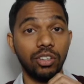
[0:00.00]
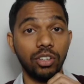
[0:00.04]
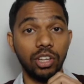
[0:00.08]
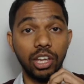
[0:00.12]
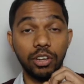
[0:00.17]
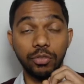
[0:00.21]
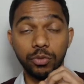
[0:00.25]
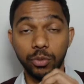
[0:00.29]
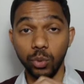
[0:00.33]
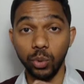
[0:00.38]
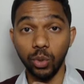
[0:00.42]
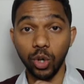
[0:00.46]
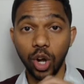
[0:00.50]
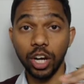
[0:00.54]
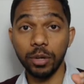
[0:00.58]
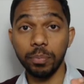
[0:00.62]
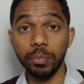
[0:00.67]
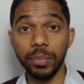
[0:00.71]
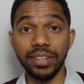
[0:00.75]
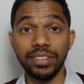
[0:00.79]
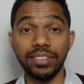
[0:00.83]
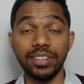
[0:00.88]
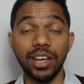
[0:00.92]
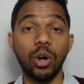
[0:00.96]
Do not
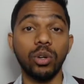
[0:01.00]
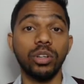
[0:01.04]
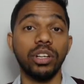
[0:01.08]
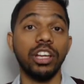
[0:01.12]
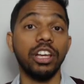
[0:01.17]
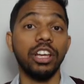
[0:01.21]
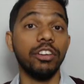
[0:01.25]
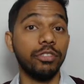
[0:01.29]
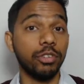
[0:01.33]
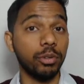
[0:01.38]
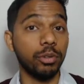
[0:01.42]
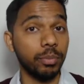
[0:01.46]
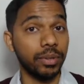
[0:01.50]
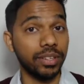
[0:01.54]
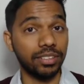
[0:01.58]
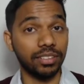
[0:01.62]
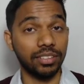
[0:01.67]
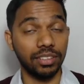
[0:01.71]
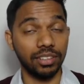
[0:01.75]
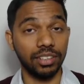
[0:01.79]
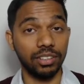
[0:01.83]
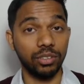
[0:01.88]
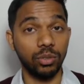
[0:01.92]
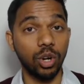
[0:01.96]

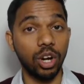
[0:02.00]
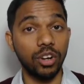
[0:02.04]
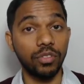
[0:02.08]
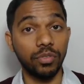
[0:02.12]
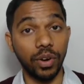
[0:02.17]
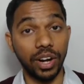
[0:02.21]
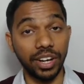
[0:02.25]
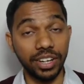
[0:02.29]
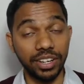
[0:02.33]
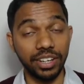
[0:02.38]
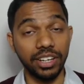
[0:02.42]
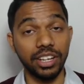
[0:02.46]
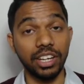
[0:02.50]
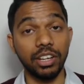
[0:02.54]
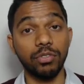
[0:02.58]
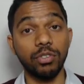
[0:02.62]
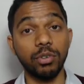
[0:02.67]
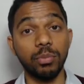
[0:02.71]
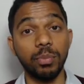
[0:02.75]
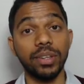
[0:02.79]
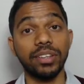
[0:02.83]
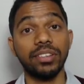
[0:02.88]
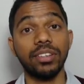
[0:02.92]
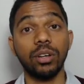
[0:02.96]
worry if
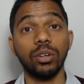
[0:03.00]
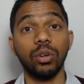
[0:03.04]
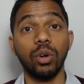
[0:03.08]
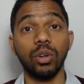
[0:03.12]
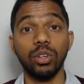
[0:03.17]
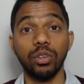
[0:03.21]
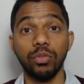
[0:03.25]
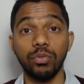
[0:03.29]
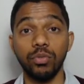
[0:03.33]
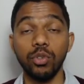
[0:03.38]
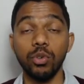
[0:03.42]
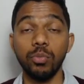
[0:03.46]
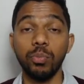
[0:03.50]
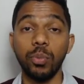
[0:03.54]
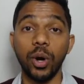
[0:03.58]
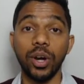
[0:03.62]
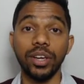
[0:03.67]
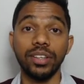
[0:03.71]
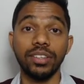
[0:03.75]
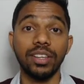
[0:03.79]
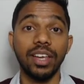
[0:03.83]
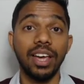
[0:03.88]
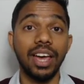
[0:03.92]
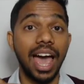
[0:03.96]
you miss out on a few
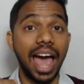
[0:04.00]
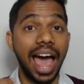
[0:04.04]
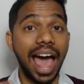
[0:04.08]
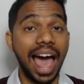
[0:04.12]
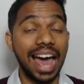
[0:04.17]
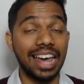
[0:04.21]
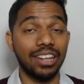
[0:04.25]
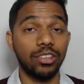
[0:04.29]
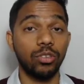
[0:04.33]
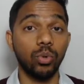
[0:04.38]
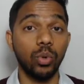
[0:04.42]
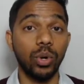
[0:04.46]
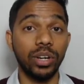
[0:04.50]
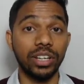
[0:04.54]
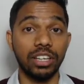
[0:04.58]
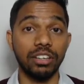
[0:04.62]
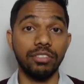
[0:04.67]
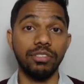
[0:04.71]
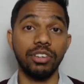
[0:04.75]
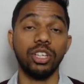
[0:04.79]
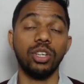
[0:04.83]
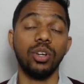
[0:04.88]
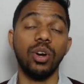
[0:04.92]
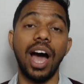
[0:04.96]
points as you are
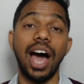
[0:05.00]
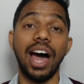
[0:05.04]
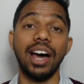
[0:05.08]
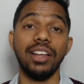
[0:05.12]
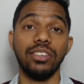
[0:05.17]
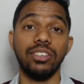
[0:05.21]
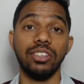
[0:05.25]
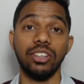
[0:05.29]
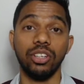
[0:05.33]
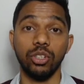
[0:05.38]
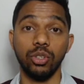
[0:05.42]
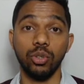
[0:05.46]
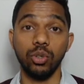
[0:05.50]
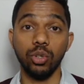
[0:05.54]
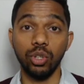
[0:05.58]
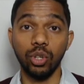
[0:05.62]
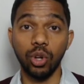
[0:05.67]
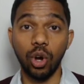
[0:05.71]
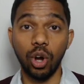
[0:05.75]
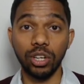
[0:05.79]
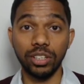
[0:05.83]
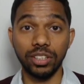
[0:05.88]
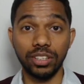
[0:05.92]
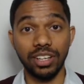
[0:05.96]
giving your answer. You're
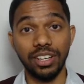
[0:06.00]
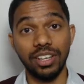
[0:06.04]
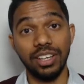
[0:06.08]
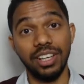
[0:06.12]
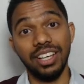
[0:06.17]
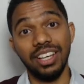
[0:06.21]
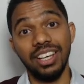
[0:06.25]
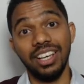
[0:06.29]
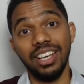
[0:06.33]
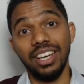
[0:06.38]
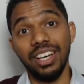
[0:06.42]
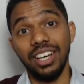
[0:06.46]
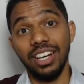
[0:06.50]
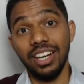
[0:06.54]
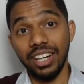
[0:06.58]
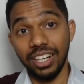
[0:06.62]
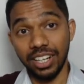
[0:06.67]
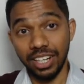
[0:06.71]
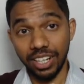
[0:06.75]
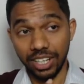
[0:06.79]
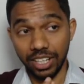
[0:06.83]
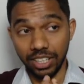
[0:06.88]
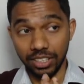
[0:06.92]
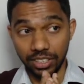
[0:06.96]
not
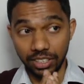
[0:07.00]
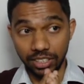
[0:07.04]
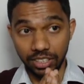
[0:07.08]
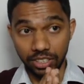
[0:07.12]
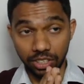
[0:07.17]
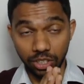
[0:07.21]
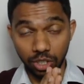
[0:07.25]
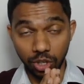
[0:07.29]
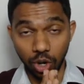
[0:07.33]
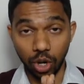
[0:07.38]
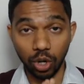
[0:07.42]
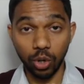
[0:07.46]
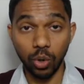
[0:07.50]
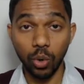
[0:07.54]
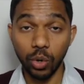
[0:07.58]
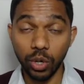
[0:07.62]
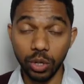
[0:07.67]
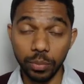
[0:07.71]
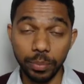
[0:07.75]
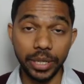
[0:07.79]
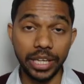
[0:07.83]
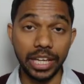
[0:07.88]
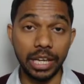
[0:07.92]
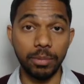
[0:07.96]
going
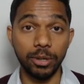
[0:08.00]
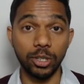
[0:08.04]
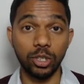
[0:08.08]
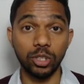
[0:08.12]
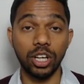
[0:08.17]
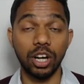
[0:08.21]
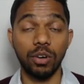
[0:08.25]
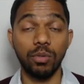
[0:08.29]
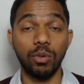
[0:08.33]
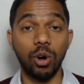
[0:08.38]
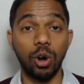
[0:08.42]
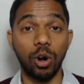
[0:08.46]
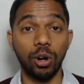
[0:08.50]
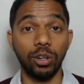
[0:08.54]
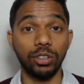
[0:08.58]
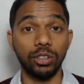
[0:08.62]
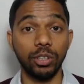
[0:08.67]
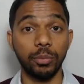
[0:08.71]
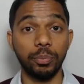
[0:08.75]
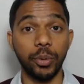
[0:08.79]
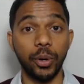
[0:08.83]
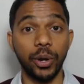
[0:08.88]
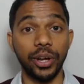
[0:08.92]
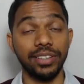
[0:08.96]
to be able to cover all
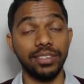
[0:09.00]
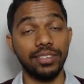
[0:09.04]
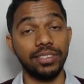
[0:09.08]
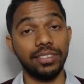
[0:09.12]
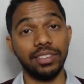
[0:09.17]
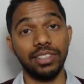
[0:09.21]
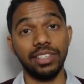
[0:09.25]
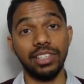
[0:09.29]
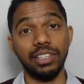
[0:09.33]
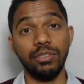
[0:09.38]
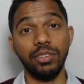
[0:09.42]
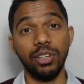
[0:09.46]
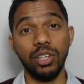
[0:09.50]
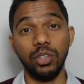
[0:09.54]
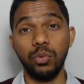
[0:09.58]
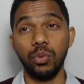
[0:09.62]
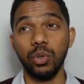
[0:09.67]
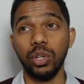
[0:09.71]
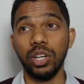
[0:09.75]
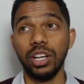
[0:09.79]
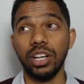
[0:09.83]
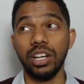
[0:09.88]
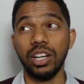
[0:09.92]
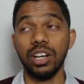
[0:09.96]
the points. Even if
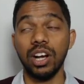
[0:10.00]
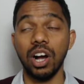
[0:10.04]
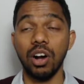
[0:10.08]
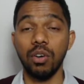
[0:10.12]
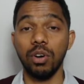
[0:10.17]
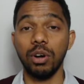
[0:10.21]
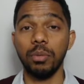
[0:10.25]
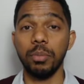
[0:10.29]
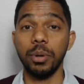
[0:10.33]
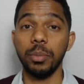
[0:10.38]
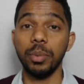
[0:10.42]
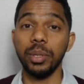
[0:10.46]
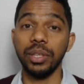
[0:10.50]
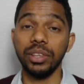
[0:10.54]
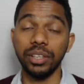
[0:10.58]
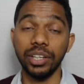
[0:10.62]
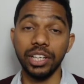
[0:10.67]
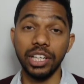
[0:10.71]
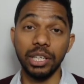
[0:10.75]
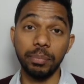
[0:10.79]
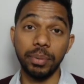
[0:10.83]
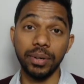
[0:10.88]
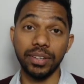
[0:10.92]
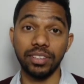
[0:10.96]
you cover maybe
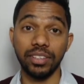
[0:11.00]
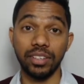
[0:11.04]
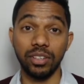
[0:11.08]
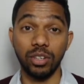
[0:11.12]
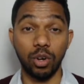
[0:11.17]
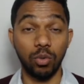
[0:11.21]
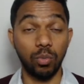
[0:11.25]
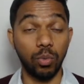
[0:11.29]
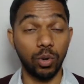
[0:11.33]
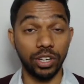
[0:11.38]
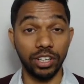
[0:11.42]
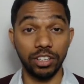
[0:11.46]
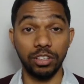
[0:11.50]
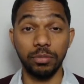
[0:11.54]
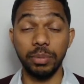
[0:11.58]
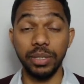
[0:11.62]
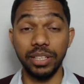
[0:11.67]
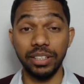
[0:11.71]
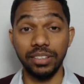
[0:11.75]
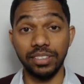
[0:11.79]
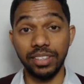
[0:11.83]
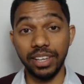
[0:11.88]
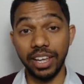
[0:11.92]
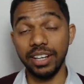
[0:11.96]
30% of what is
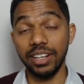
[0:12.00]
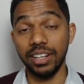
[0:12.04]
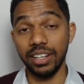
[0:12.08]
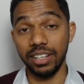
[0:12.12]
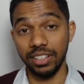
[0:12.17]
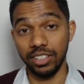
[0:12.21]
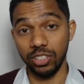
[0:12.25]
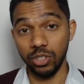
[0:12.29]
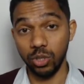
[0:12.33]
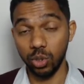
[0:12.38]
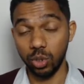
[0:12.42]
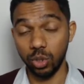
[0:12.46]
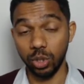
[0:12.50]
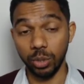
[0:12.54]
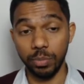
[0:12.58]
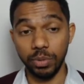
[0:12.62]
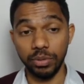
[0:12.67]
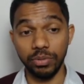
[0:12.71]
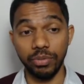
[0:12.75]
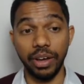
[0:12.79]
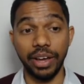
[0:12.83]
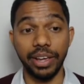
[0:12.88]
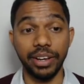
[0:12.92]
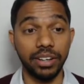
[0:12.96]
being said, you should be
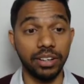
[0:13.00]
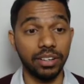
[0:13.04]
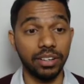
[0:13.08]
fine.